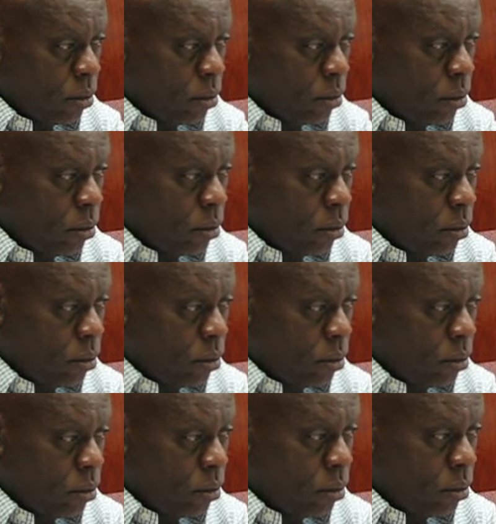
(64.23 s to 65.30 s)

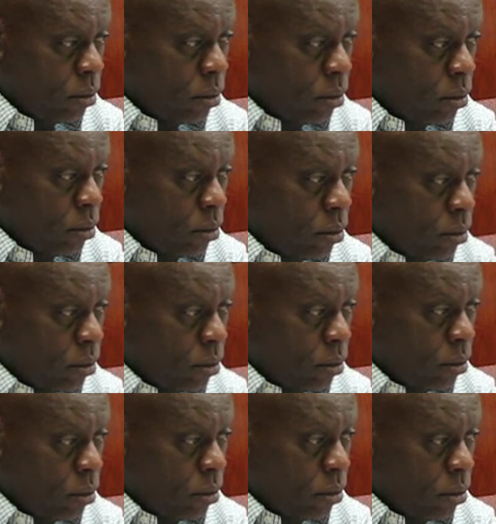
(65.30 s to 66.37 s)

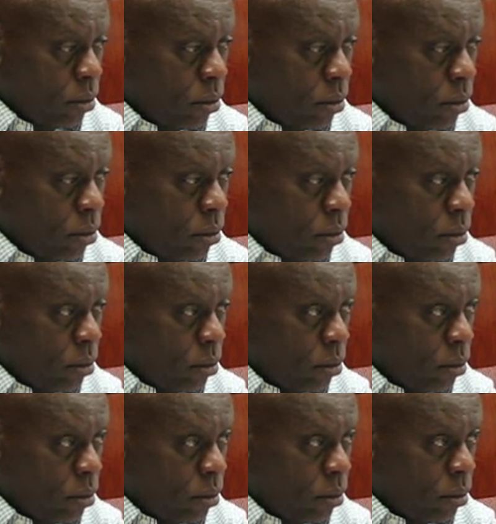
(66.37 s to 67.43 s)

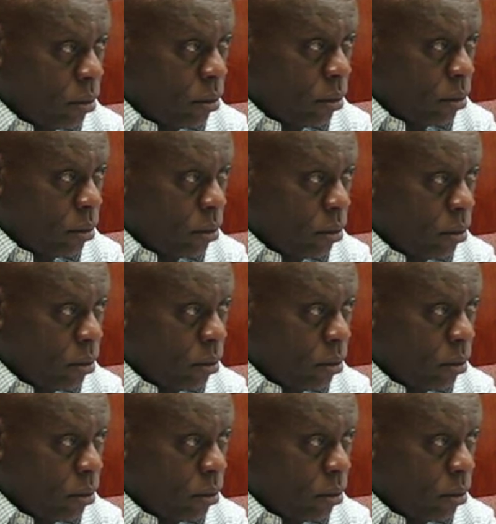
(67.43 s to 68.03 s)
The person shown says nothing.